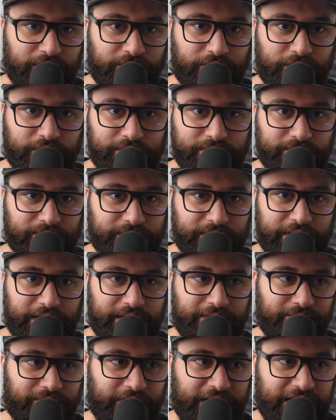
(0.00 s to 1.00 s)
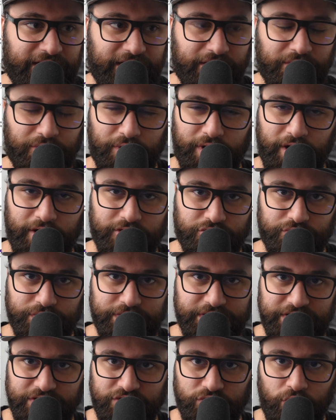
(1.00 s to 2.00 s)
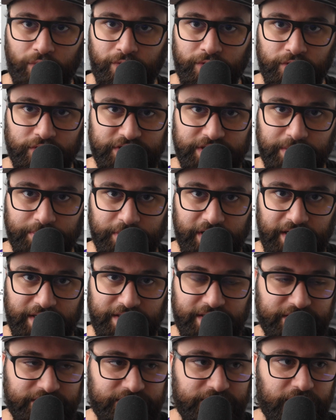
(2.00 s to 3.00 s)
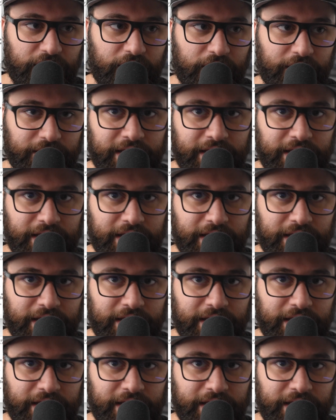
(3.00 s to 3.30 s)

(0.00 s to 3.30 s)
f- invading other countries is over something like this